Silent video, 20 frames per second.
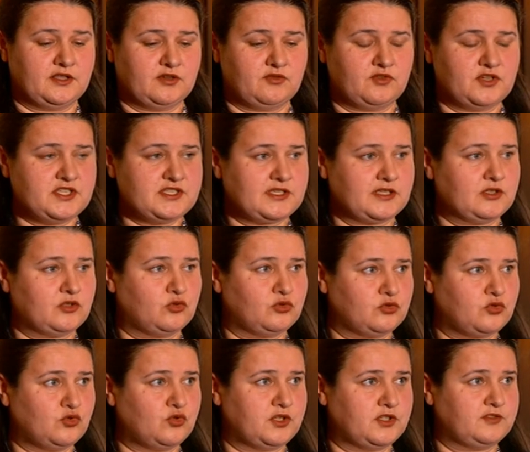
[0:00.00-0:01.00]
there is an
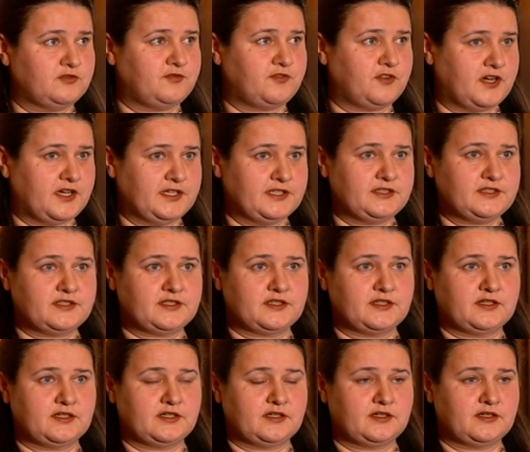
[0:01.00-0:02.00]
ongoing fight
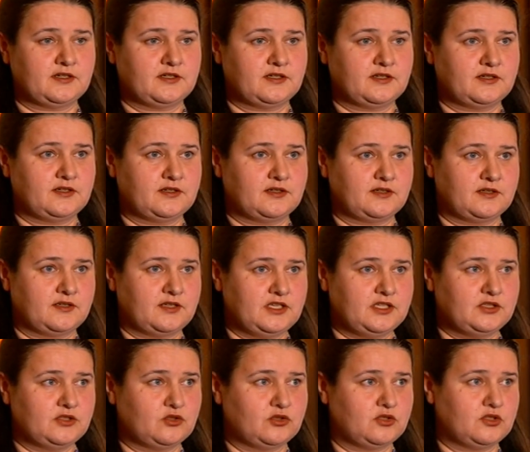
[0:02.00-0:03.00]

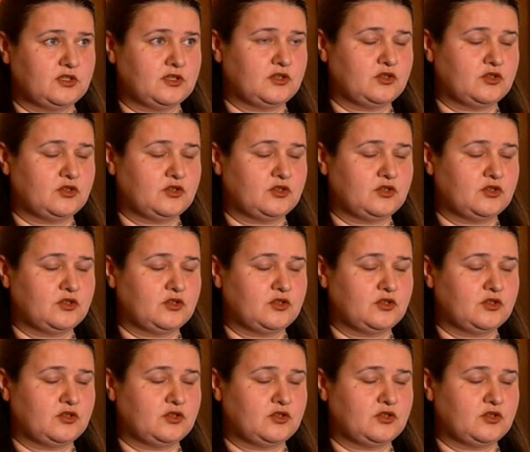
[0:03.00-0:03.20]
in